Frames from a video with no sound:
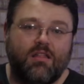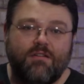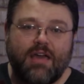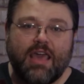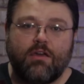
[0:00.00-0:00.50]
I
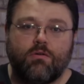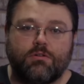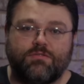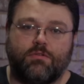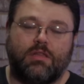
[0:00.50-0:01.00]
love eight
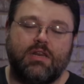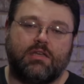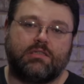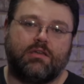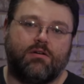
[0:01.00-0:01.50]
cores for
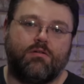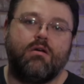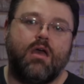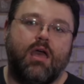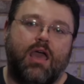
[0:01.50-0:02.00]
Linux though,
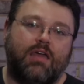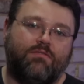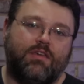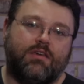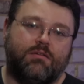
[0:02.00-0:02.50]

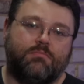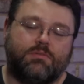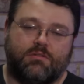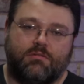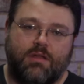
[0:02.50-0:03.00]
and
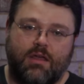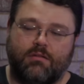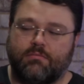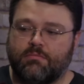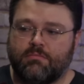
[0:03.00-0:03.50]
VMs, and
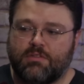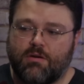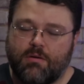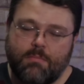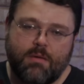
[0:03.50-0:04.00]
and
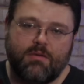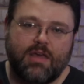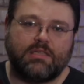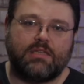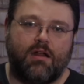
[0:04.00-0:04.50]
so maybe in
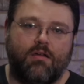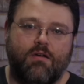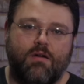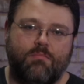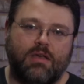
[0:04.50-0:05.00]
that
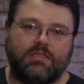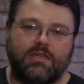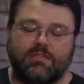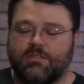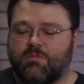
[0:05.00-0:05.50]
scenario it makes
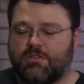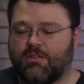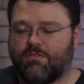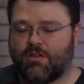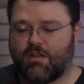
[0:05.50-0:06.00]
sense,
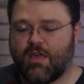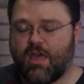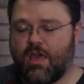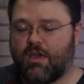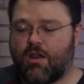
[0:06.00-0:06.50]
especially if you're gonna
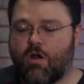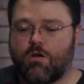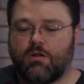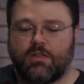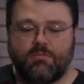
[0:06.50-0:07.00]
gonna
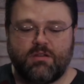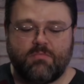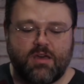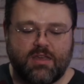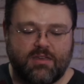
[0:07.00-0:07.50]
earn a little bit of
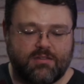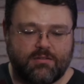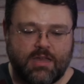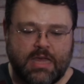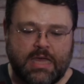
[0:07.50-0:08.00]
money and
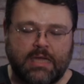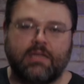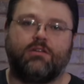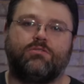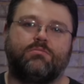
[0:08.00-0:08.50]

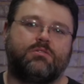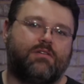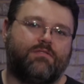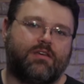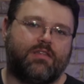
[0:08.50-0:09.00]
do some
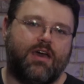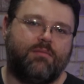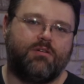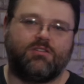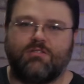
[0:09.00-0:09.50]
stuff like
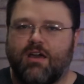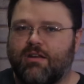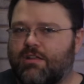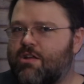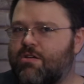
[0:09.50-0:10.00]
that. But you're
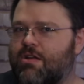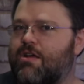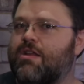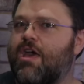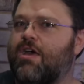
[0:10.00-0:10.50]
not, you know, you're
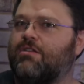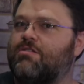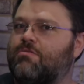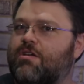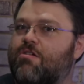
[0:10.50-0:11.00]
not
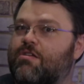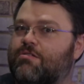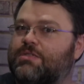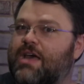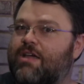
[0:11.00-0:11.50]
totally earning
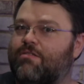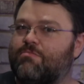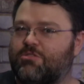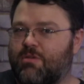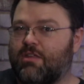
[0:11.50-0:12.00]
your salary,
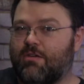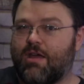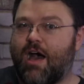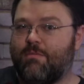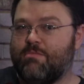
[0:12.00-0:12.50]
but you're making good
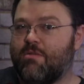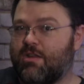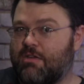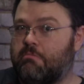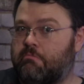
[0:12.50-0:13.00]
hobby
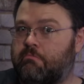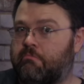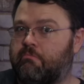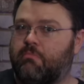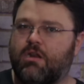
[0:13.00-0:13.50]
money.
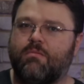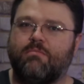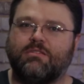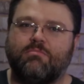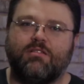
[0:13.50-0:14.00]
You know,
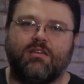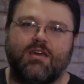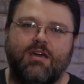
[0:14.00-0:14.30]
maybe something like